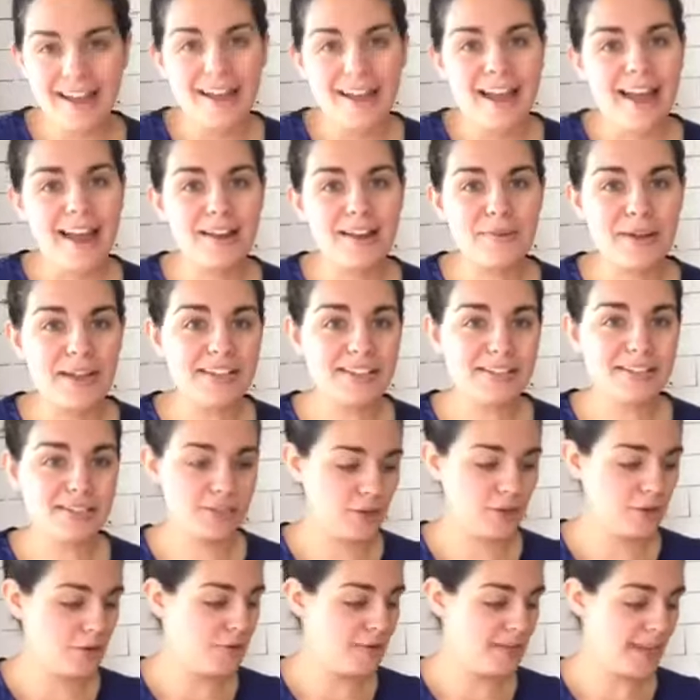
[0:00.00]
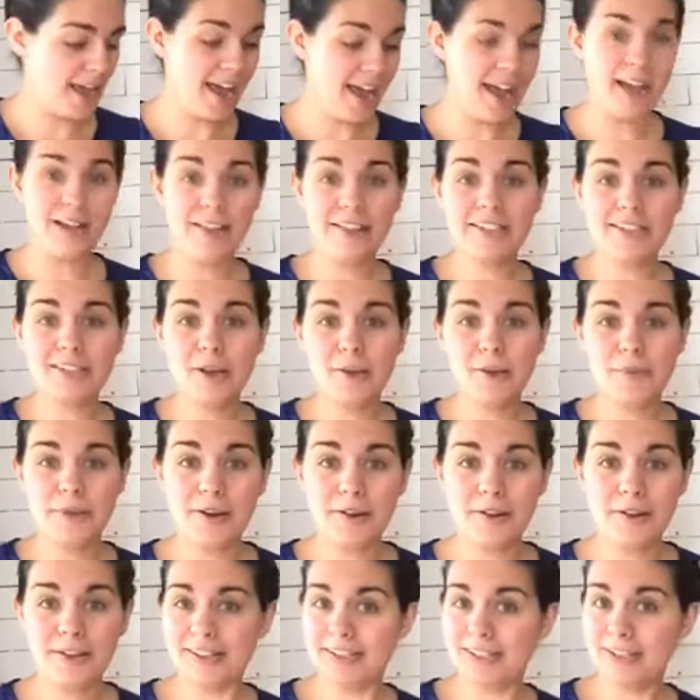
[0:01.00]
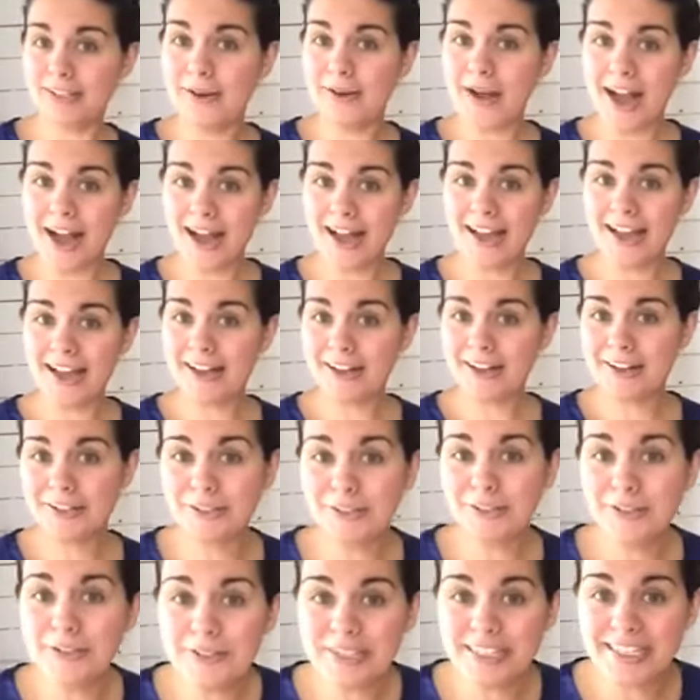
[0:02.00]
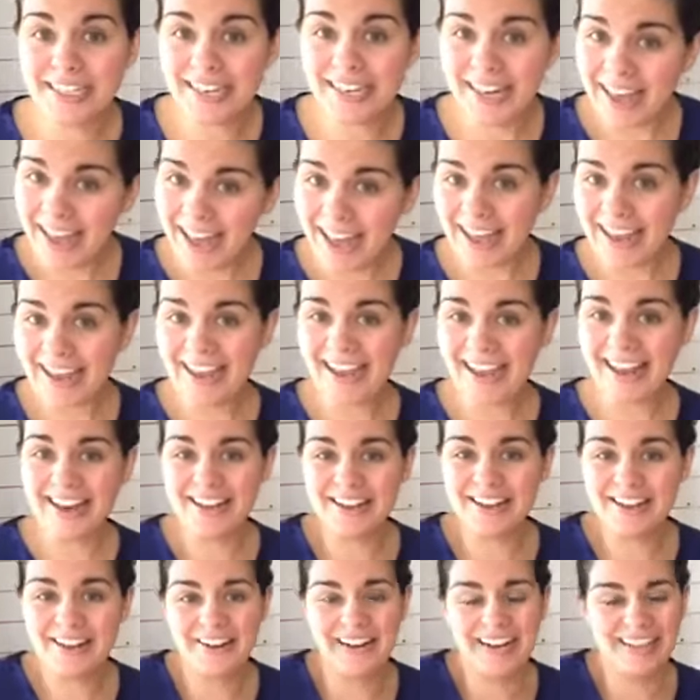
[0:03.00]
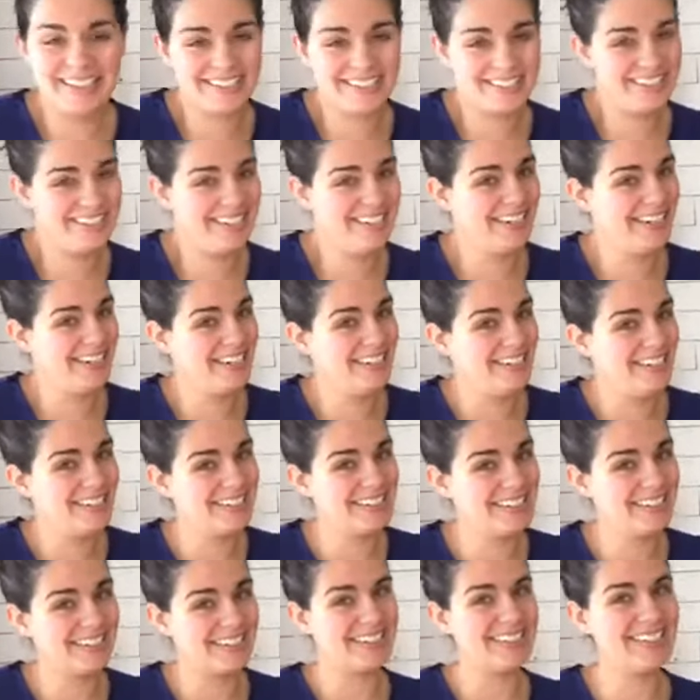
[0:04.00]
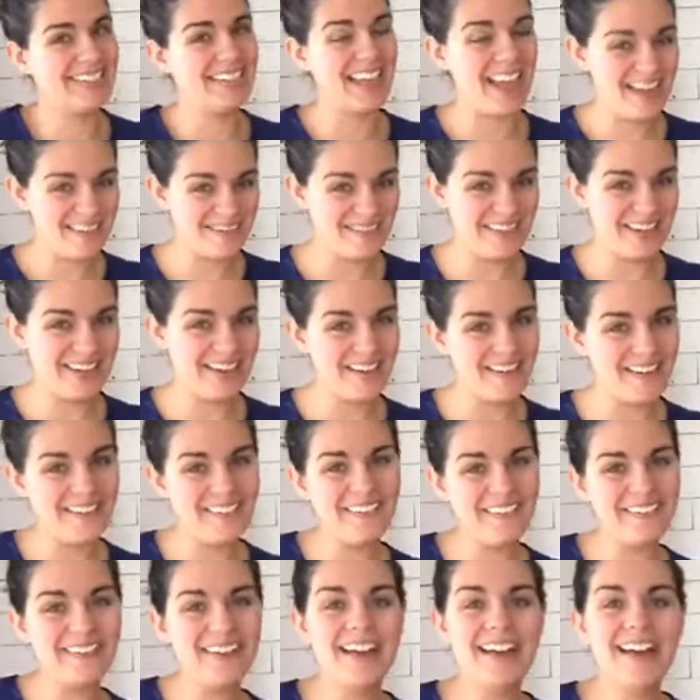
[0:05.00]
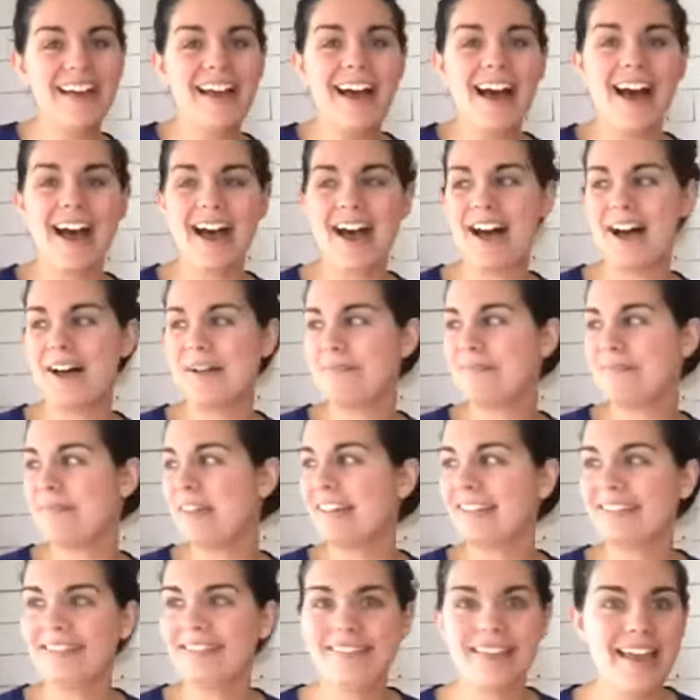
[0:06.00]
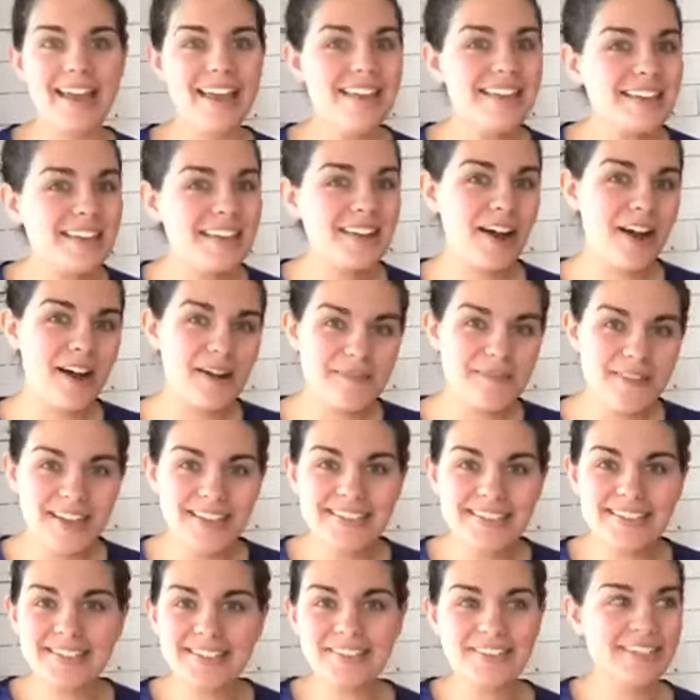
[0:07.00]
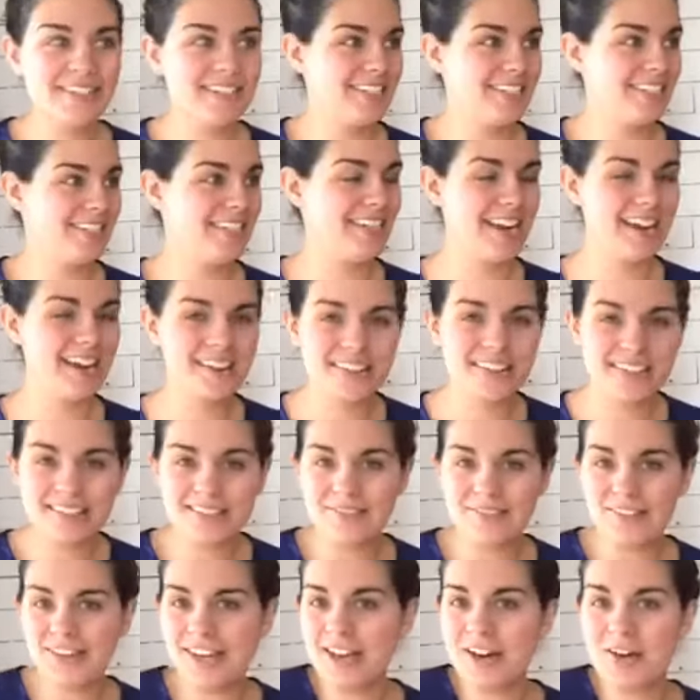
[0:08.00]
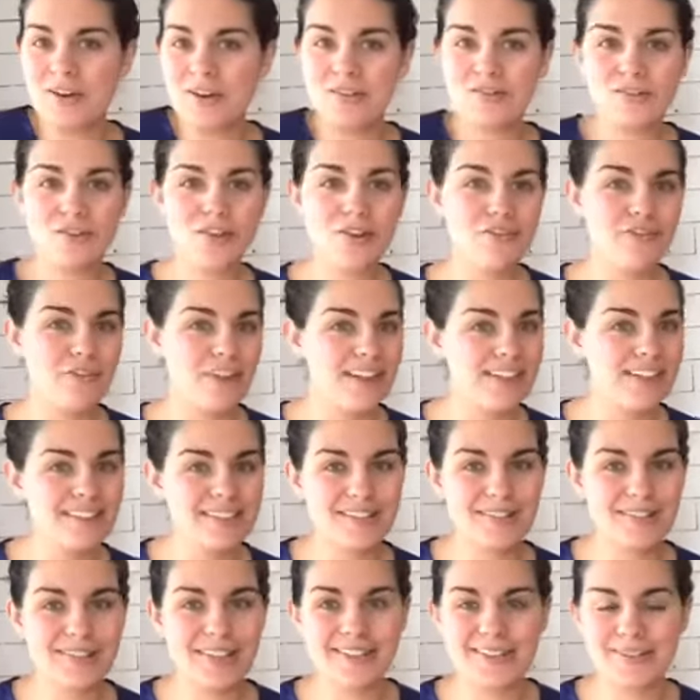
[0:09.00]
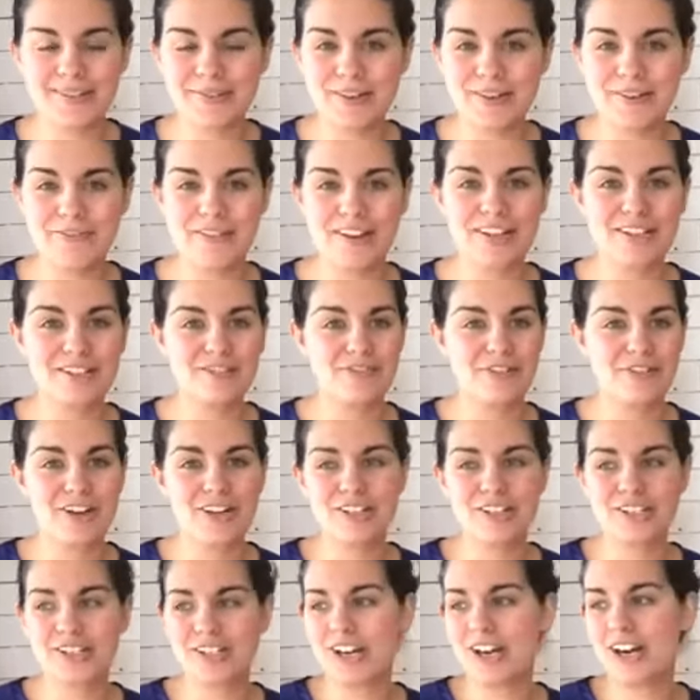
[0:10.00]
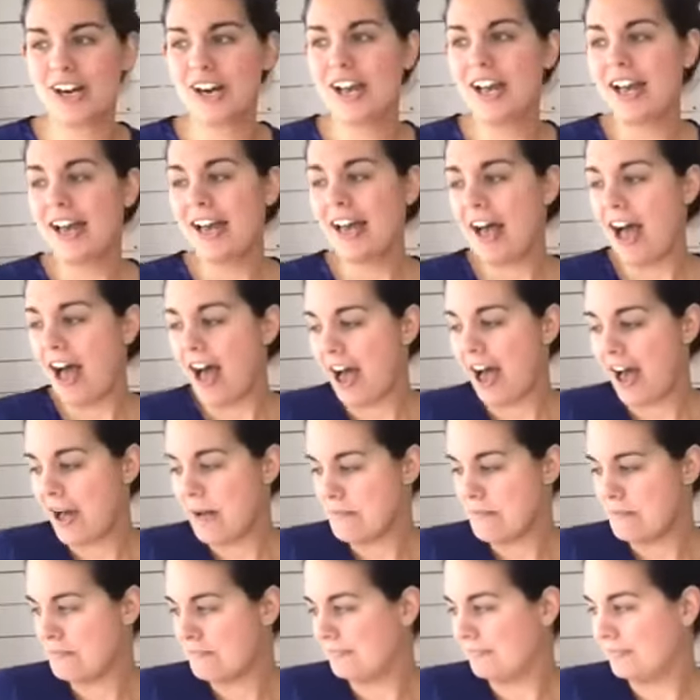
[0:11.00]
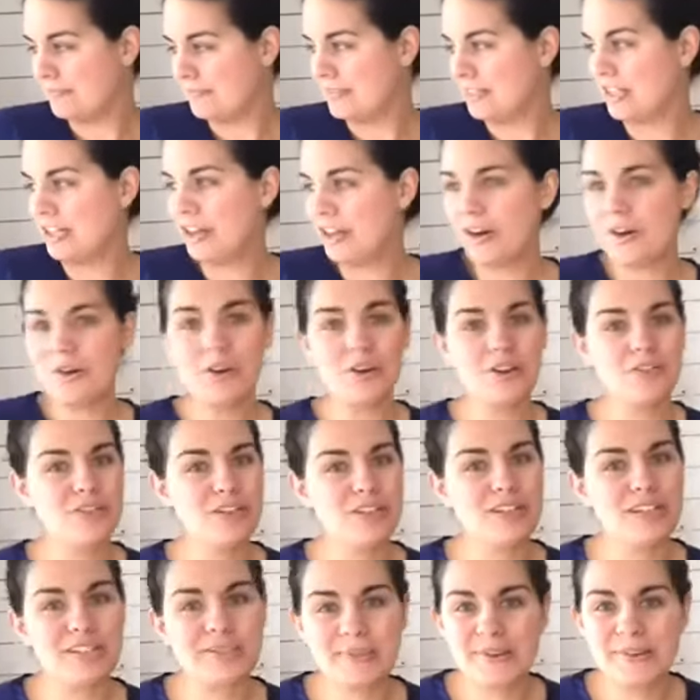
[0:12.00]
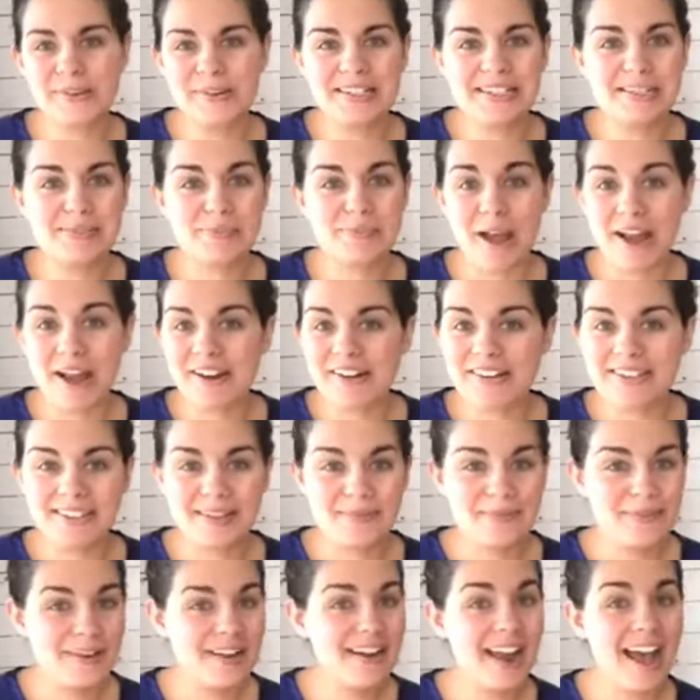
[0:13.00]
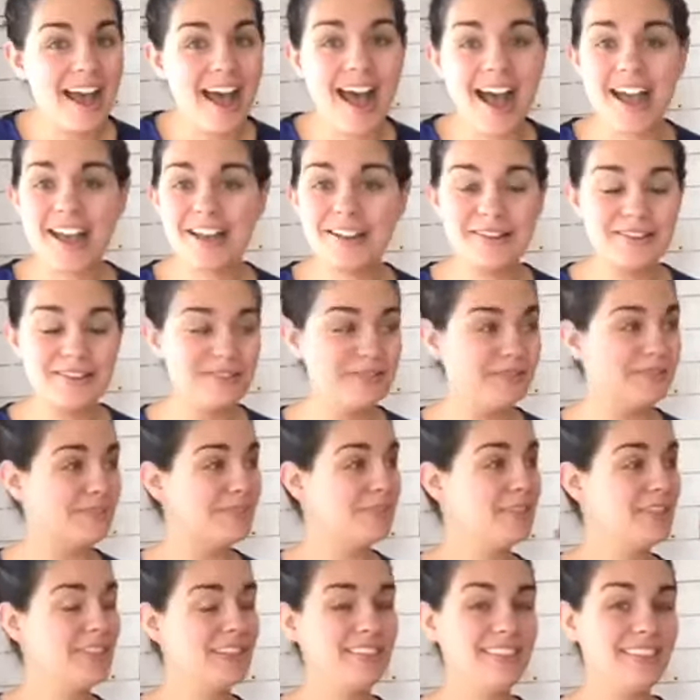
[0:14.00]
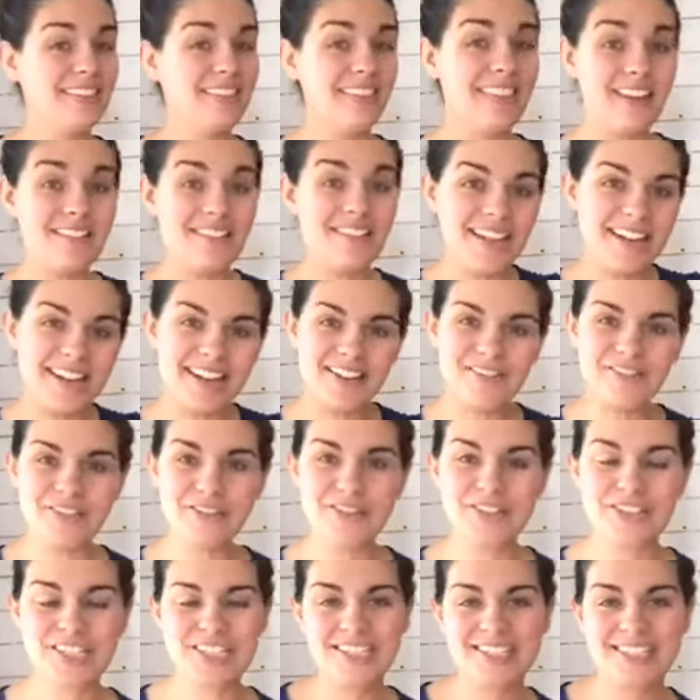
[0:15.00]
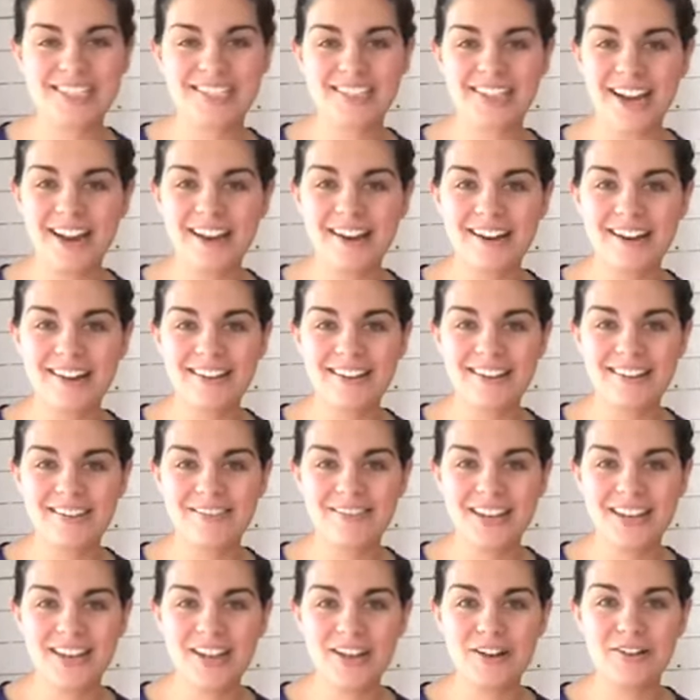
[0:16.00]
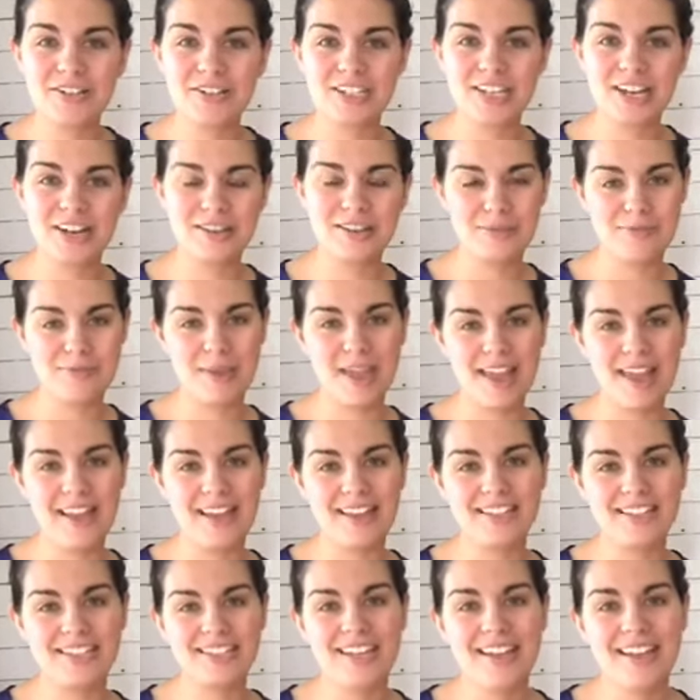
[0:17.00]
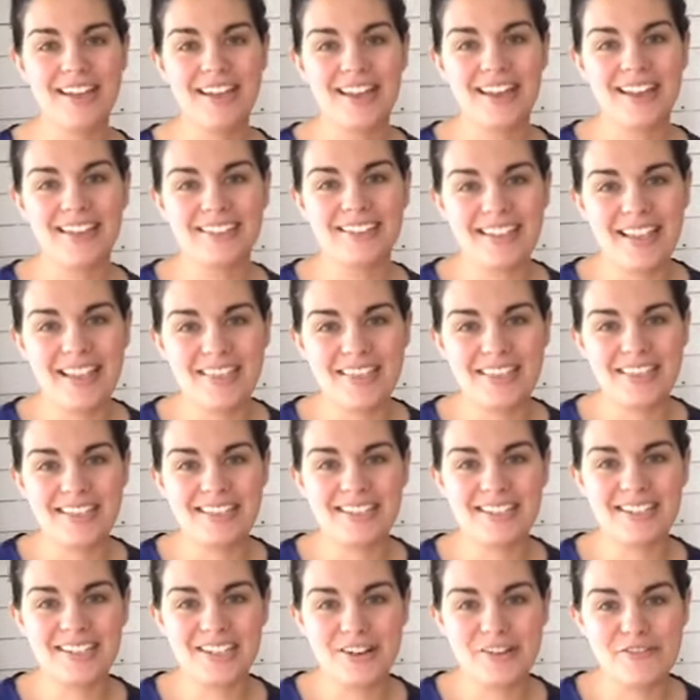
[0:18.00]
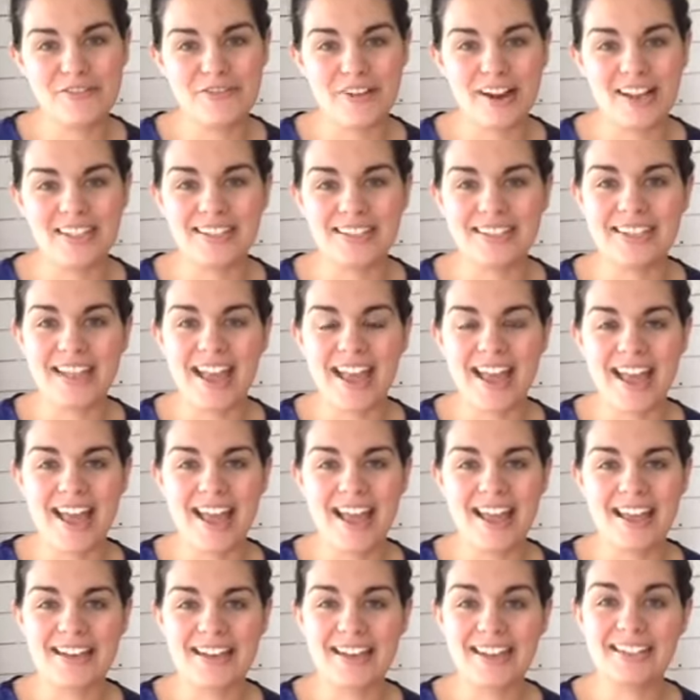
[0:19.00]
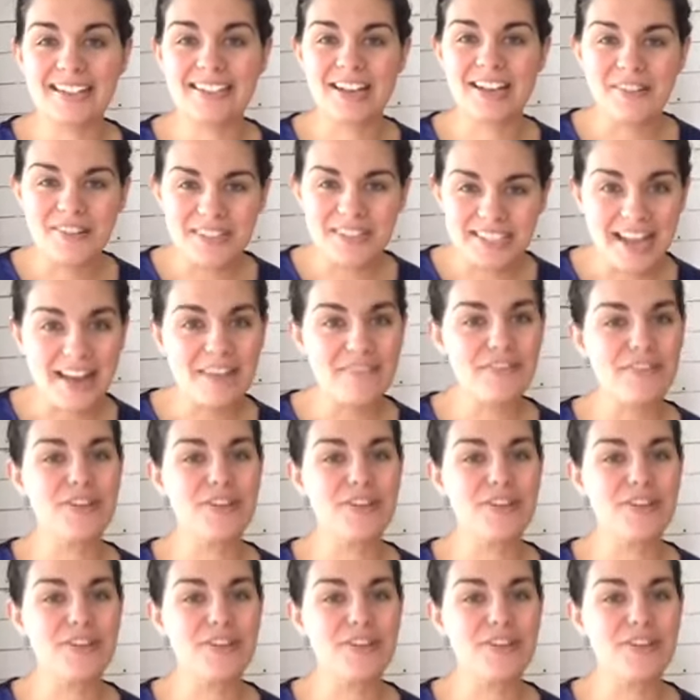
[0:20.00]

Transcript: Anyway, so yeah, let's hope I don't get too high on glue today. Any questions, let me know. And like, comment, or share this video if you have friends who like to refinish furniture, you know, or if you just want to inspire someone. I would love it if you shared the video, shared the page, and sent this to your friends. And as always, have a